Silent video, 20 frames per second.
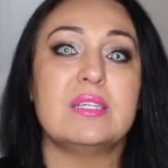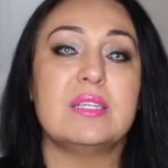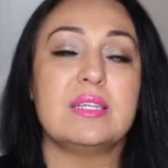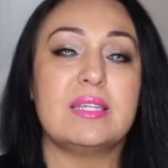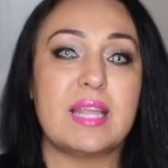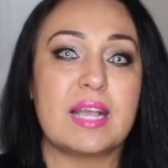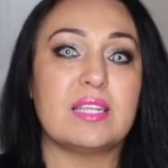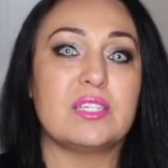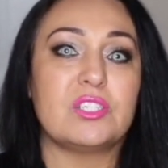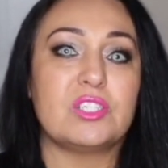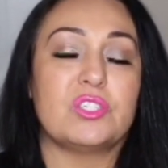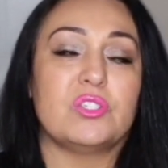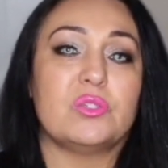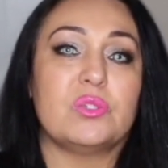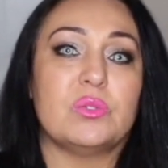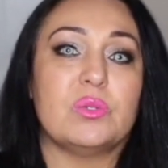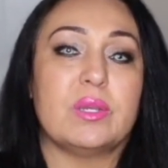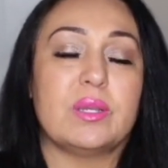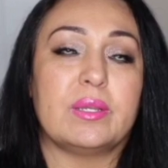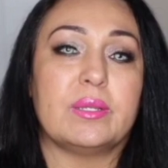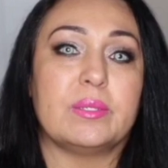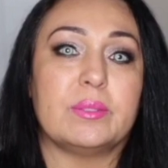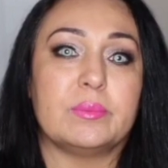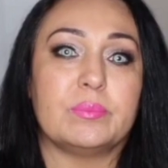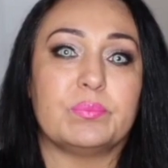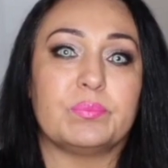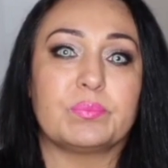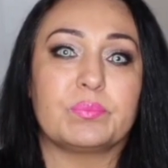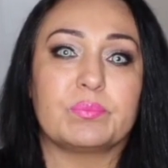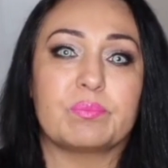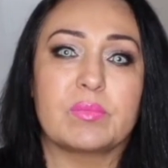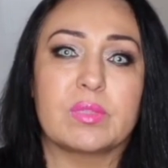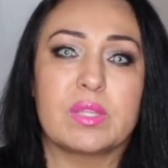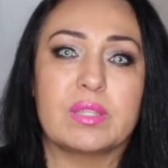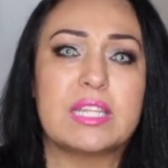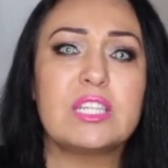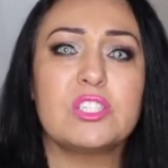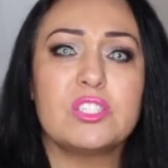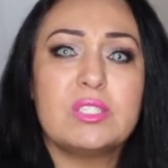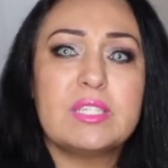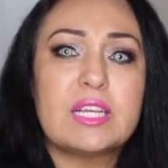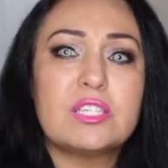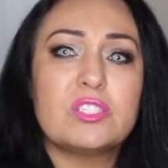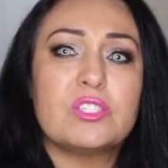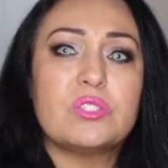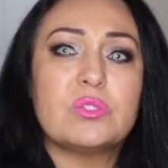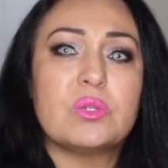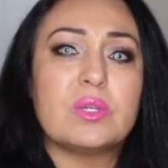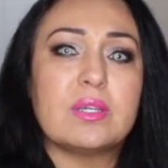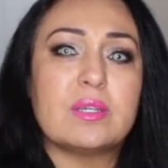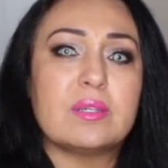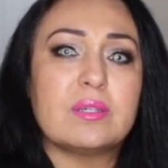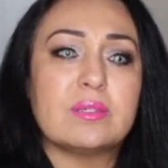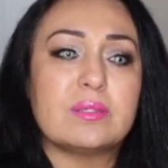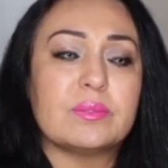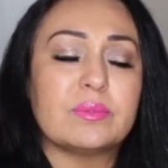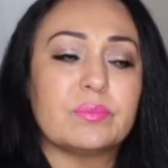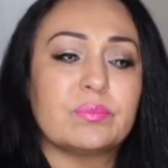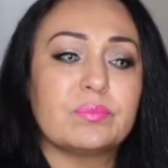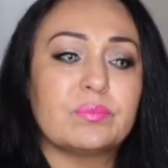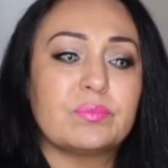not to, um, not to, not to uh,